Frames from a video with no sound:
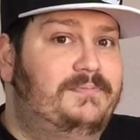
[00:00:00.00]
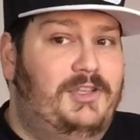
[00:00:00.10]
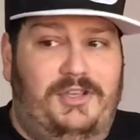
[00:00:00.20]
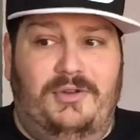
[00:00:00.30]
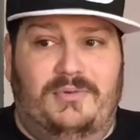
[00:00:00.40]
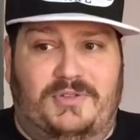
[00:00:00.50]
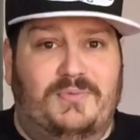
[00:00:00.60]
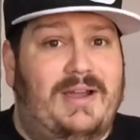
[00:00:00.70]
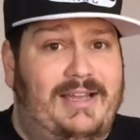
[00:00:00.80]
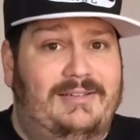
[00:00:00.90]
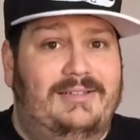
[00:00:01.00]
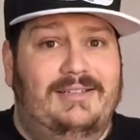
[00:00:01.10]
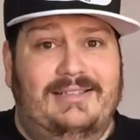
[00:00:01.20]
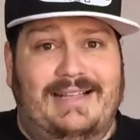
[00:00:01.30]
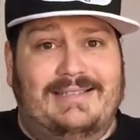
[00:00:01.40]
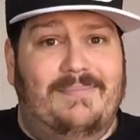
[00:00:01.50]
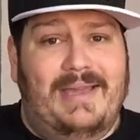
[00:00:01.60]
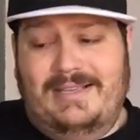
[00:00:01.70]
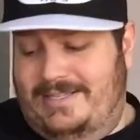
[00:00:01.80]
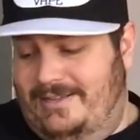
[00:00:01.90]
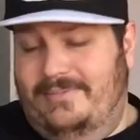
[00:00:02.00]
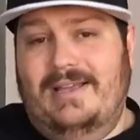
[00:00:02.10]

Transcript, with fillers: you was right. That's amazing.